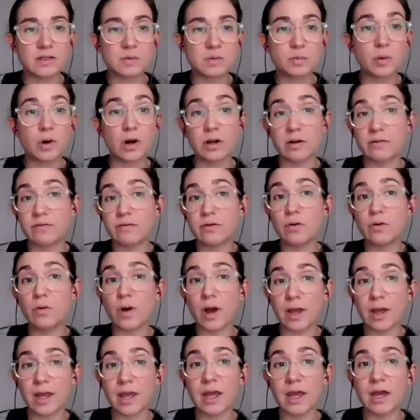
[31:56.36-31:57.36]
is part of who
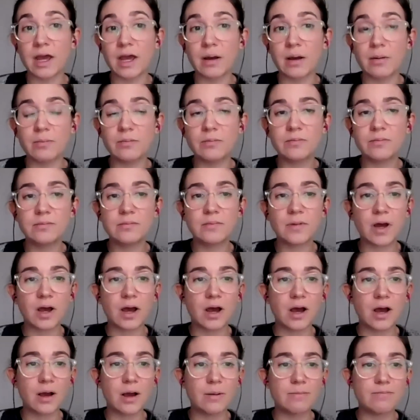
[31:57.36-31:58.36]
I am.
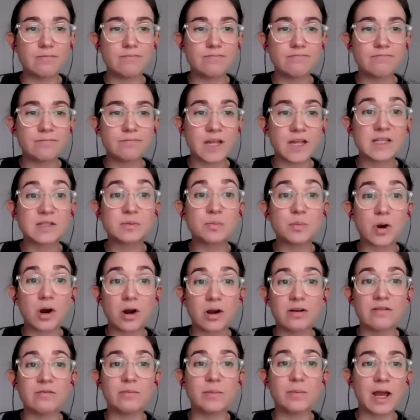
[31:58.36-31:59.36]
It's
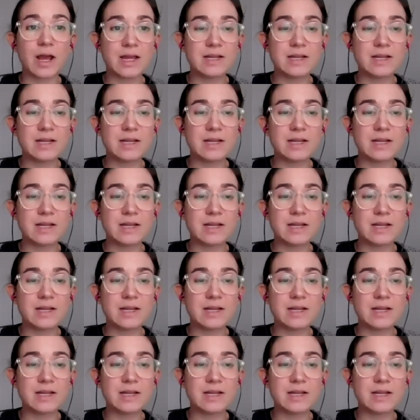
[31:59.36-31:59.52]
part of my